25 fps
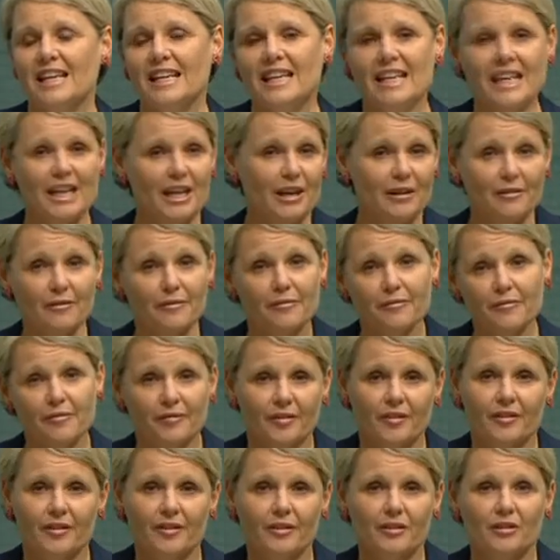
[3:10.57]

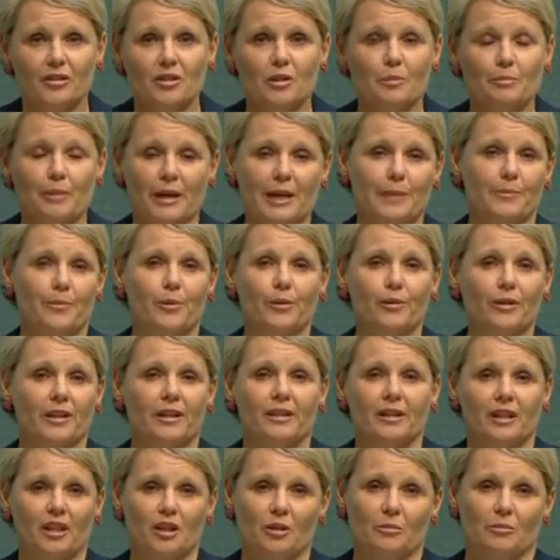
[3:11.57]
give to people
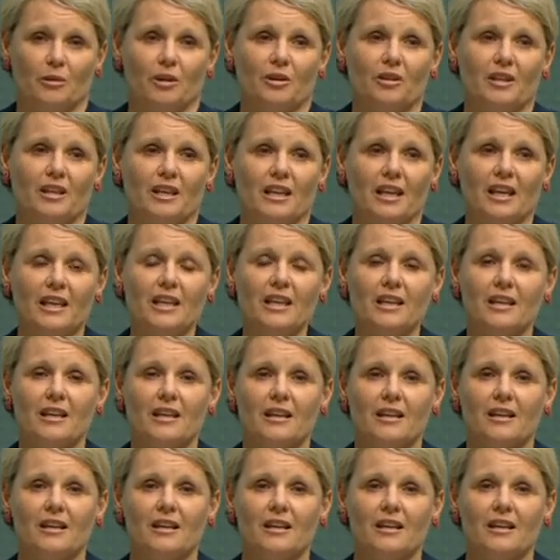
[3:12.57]
in the community,